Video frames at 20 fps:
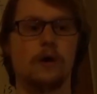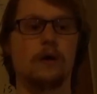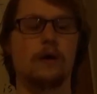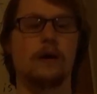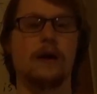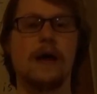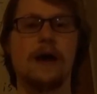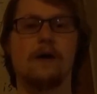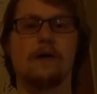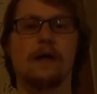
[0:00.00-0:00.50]

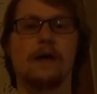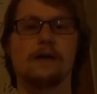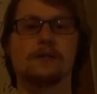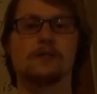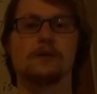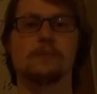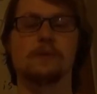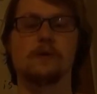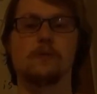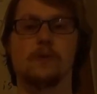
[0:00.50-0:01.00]
Now it has
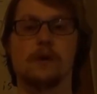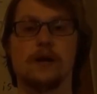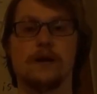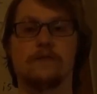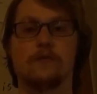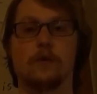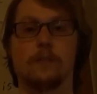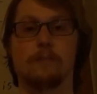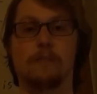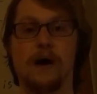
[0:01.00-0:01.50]
to be
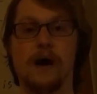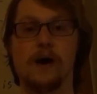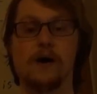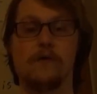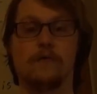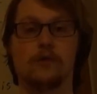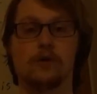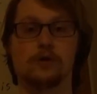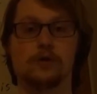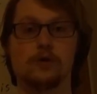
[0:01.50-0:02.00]
whatever pi
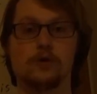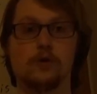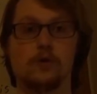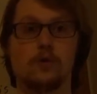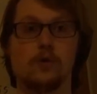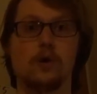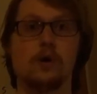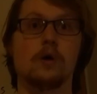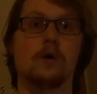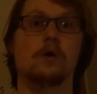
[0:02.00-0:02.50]
over
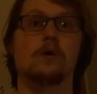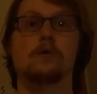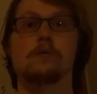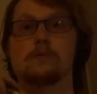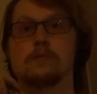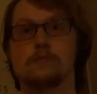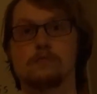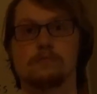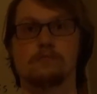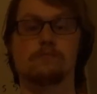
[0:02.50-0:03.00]
2,
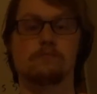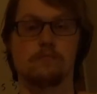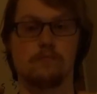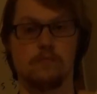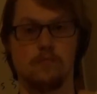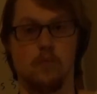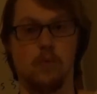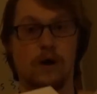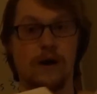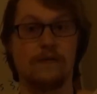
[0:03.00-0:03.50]

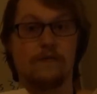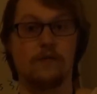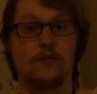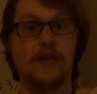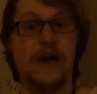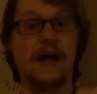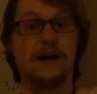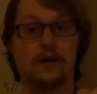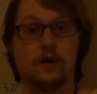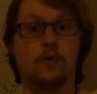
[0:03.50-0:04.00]
whatever
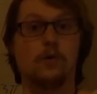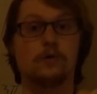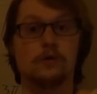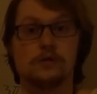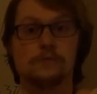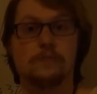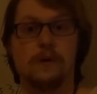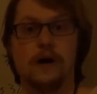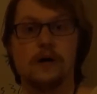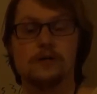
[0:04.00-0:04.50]
that
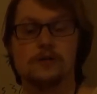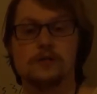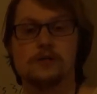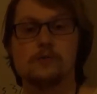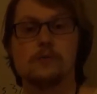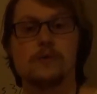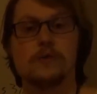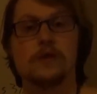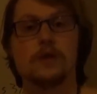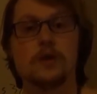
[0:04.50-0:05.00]
corresponds to
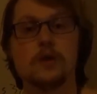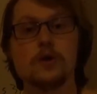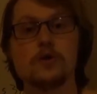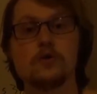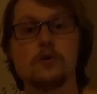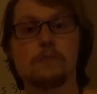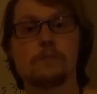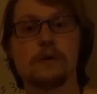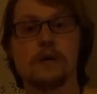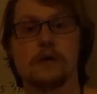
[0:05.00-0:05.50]
with the
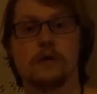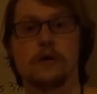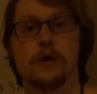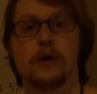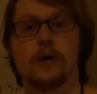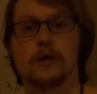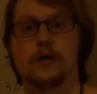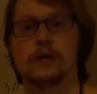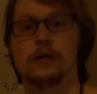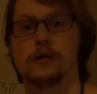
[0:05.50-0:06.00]
new
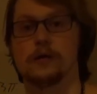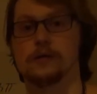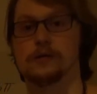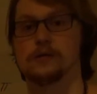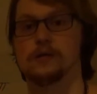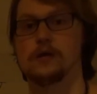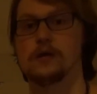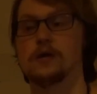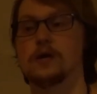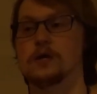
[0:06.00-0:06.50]
period
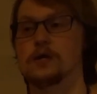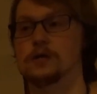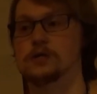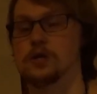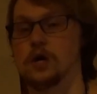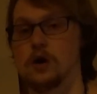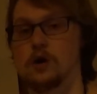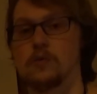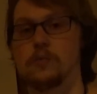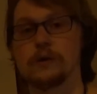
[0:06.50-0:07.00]
is.
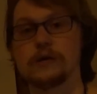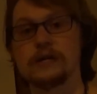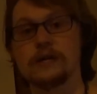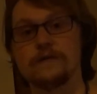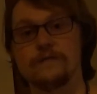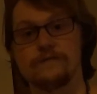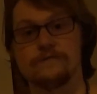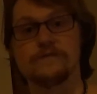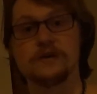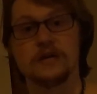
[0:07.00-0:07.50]
So we need to
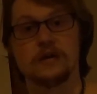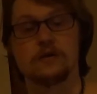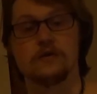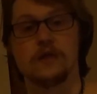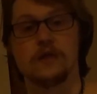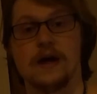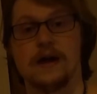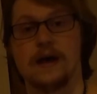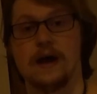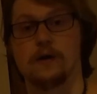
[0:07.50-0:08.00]
figure
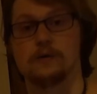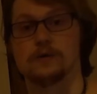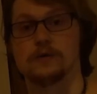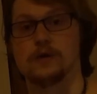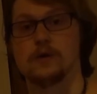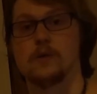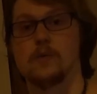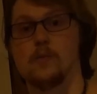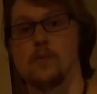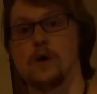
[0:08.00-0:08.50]
out.
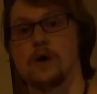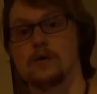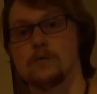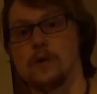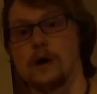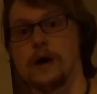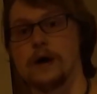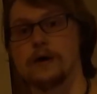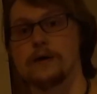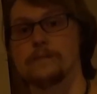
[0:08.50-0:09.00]
One
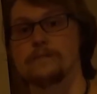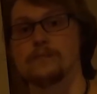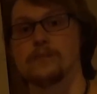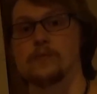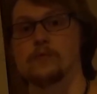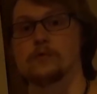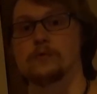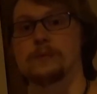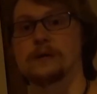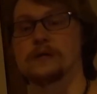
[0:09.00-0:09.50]
way
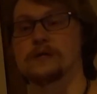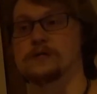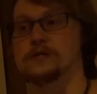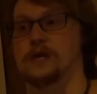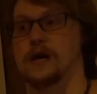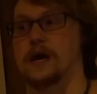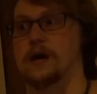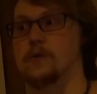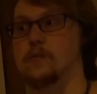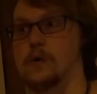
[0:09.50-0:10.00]
would be to
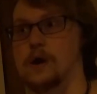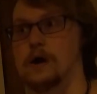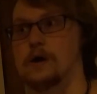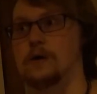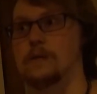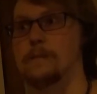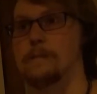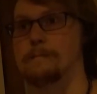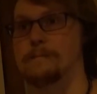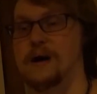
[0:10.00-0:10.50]
say,
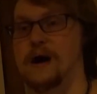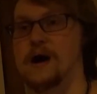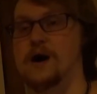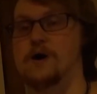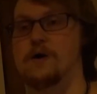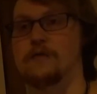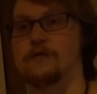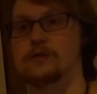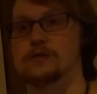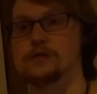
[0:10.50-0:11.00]
well, pi
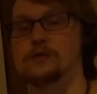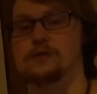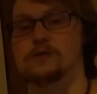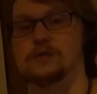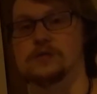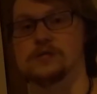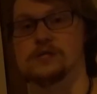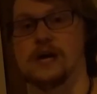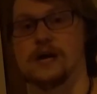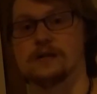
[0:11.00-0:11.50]
over 2 is
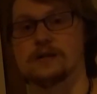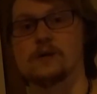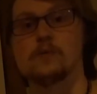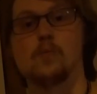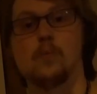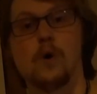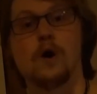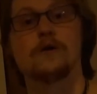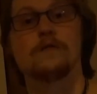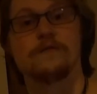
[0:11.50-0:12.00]
exactly
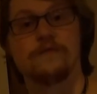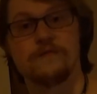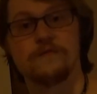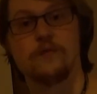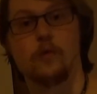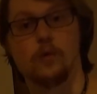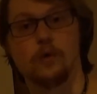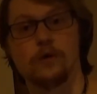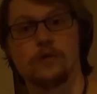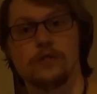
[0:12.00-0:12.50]

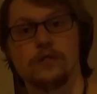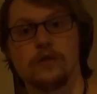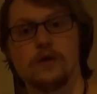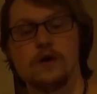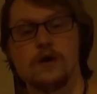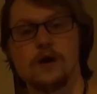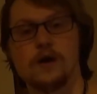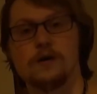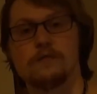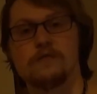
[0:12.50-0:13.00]
1/4
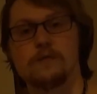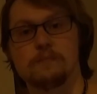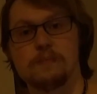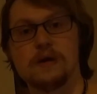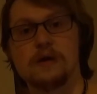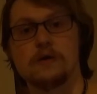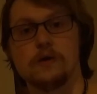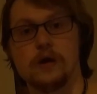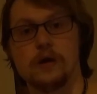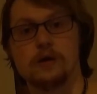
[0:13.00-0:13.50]
of the
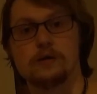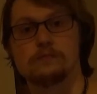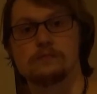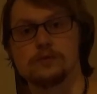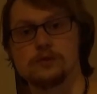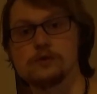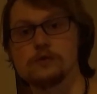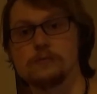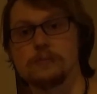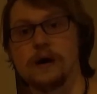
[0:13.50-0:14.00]
period,
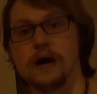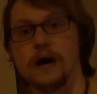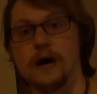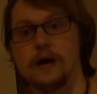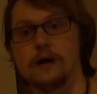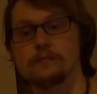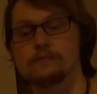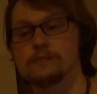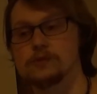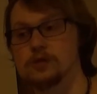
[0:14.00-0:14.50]
2 pi.
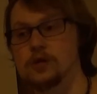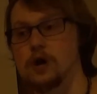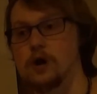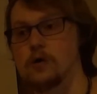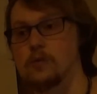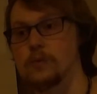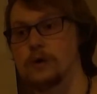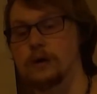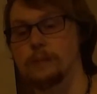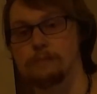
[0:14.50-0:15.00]

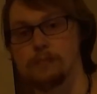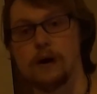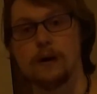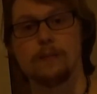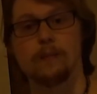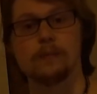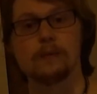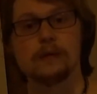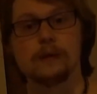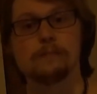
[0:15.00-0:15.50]
So we could
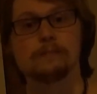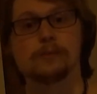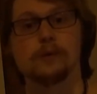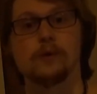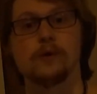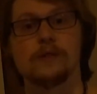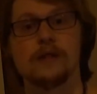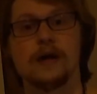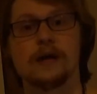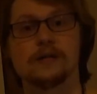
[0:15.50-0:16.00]
probably
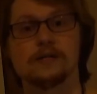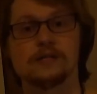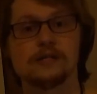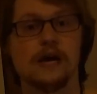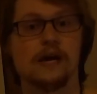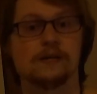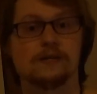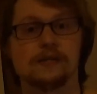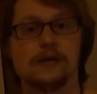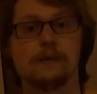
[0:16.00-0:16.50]
employ that
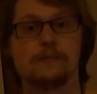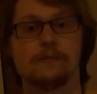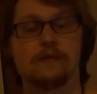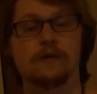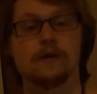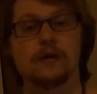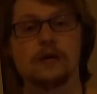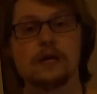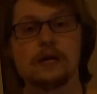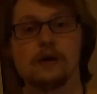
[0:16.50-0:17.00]
exact same
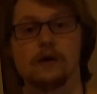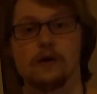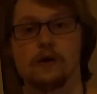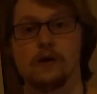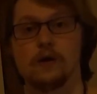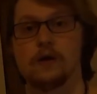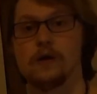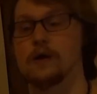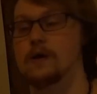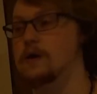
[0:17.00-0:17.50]
thing here.
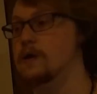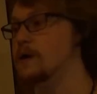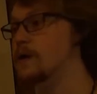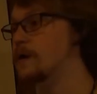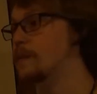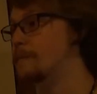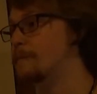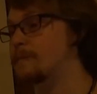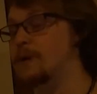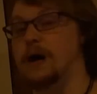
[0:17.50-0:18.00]

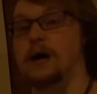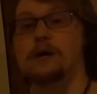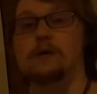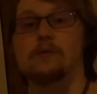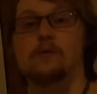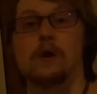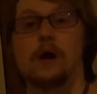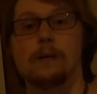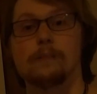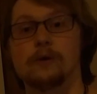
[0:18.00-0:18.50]

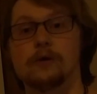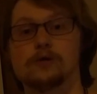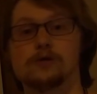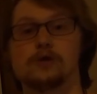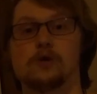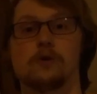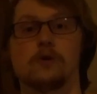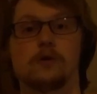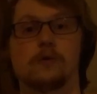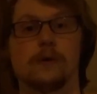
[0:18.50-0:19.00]
But I'm going to
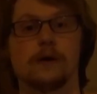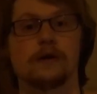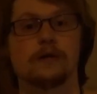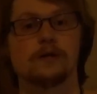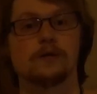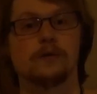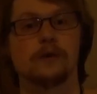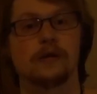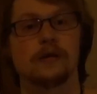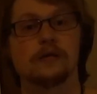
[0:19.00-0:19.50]
show you the way to
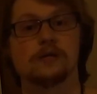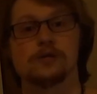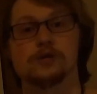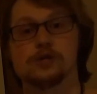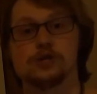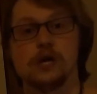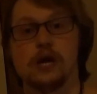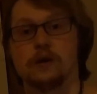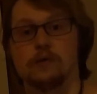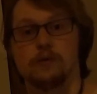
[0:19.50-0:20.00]
do it in
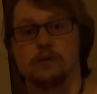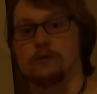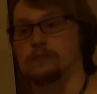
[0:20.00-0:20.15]
general.